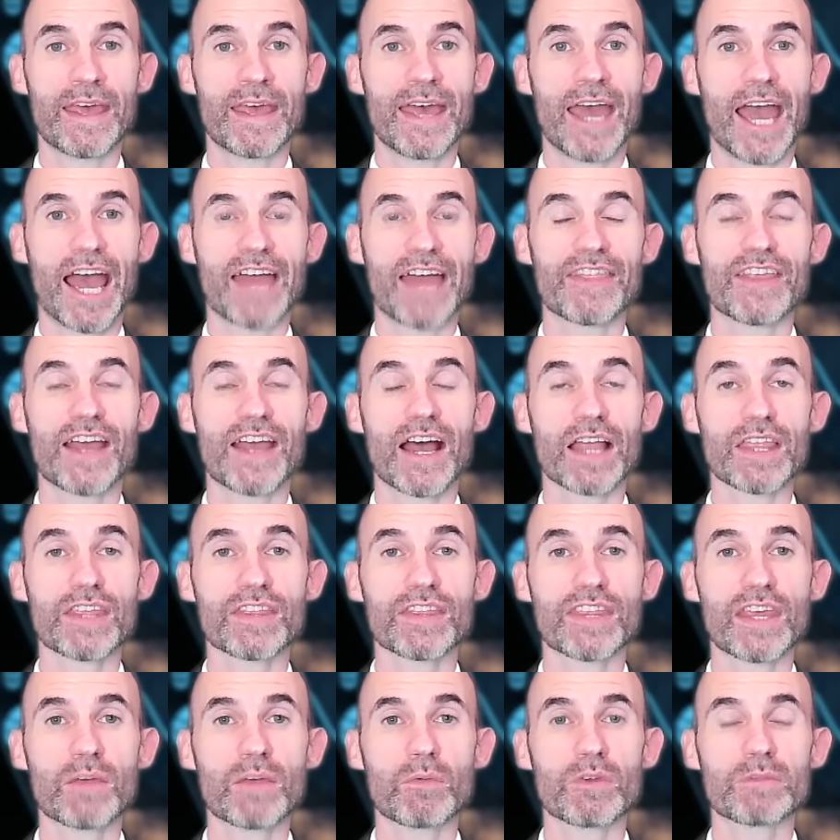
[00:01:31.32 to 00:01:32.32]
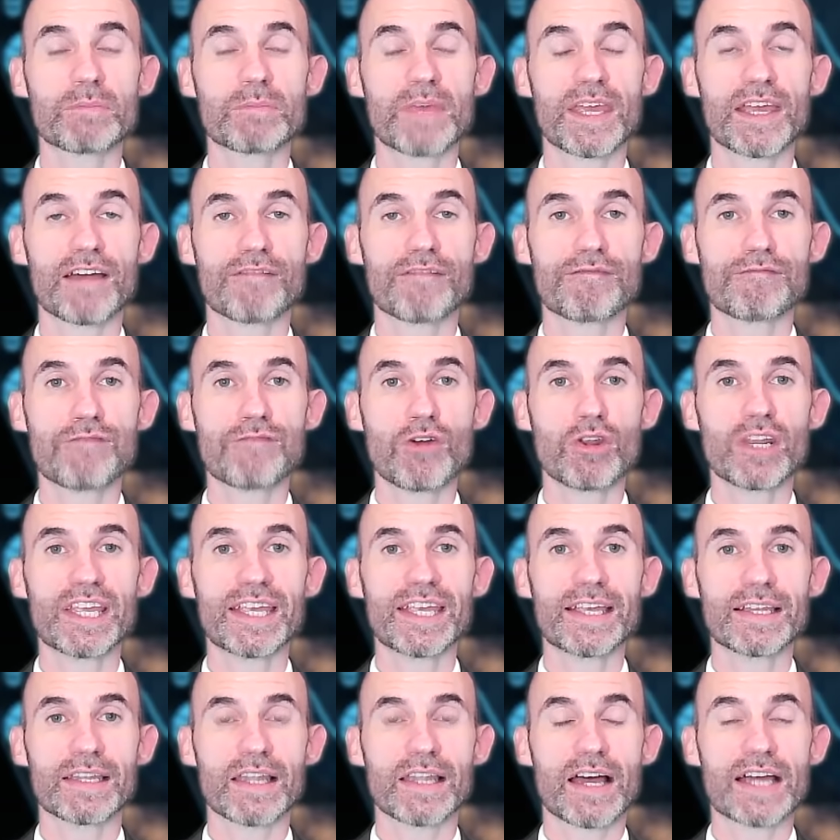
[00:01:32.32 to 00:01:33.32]
And the other thing with being a
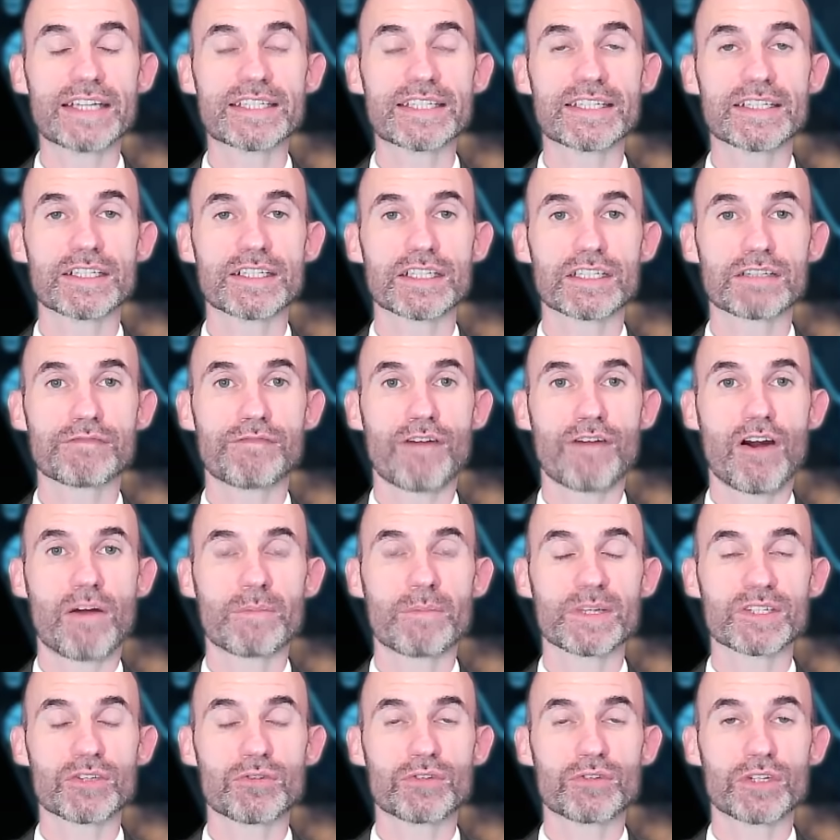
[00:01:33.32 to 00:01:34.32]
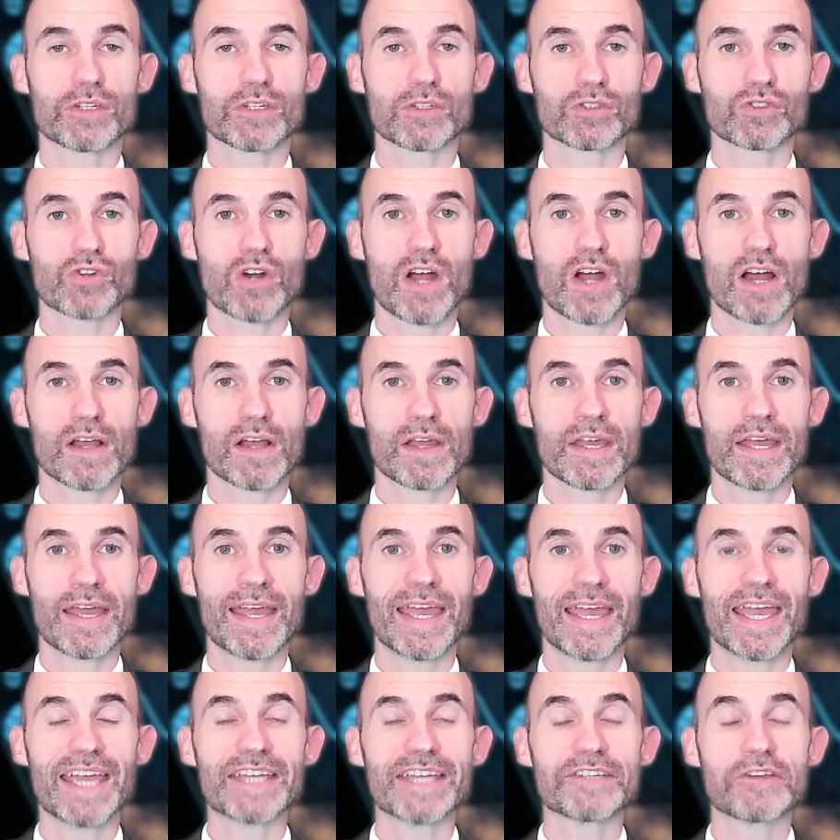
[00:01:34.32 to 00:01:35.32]
fully licensed pharmaceutical drug
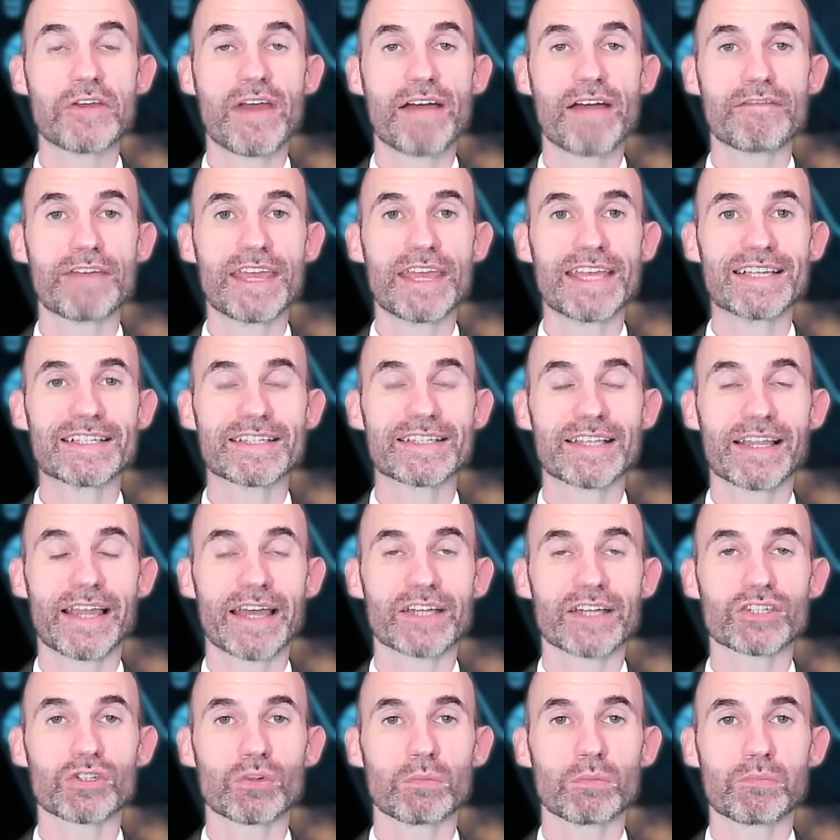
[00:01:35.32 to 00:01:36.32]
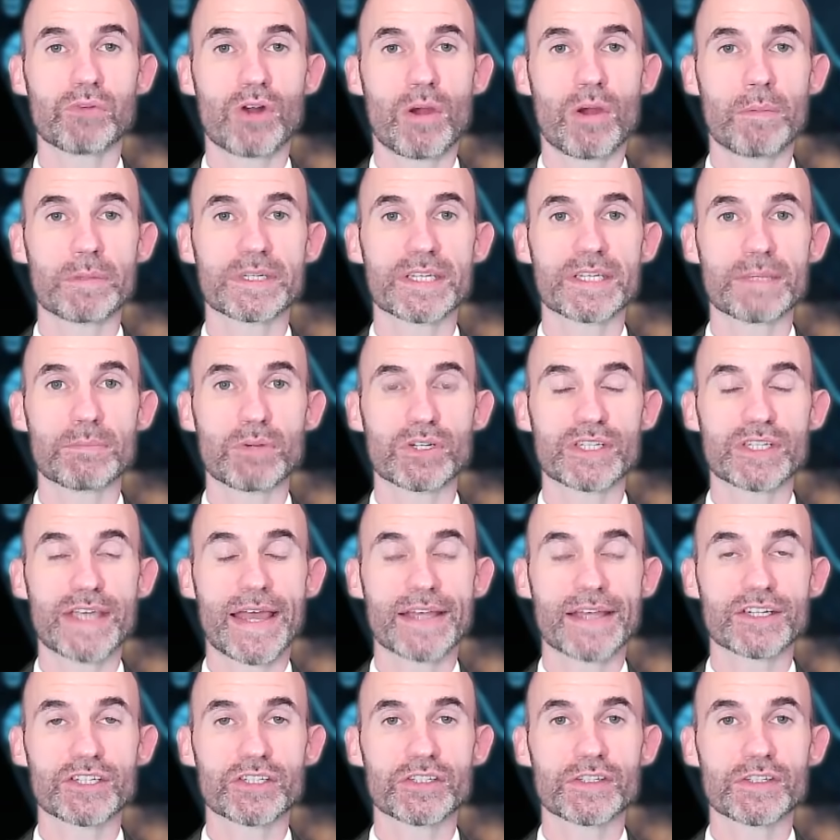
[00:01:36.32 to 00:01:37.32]
is you have intellectual property
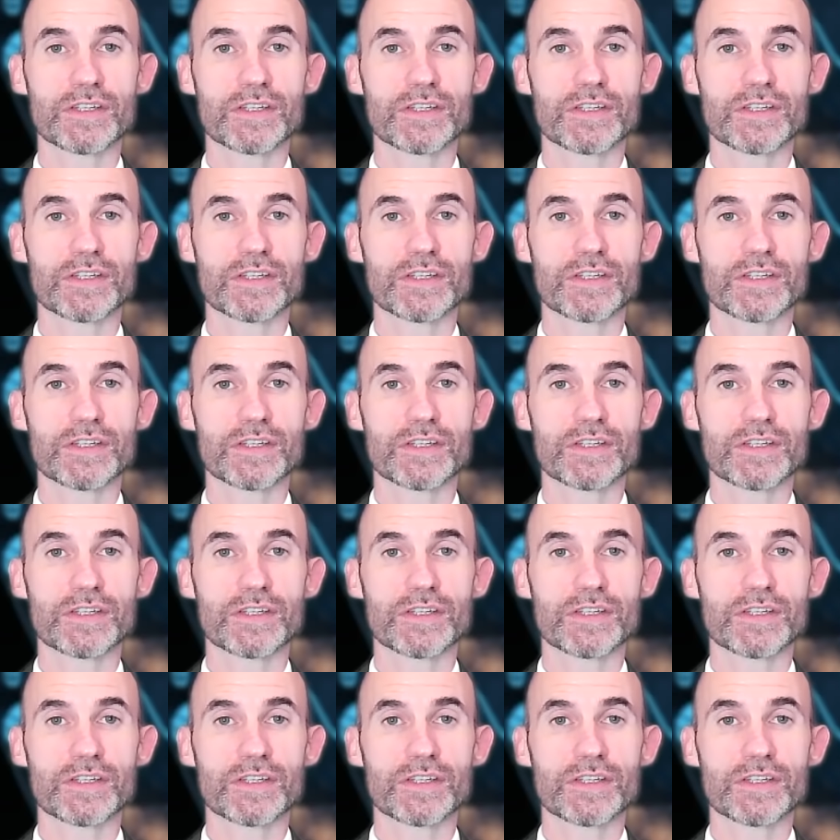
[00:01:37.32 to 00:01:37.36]
protection.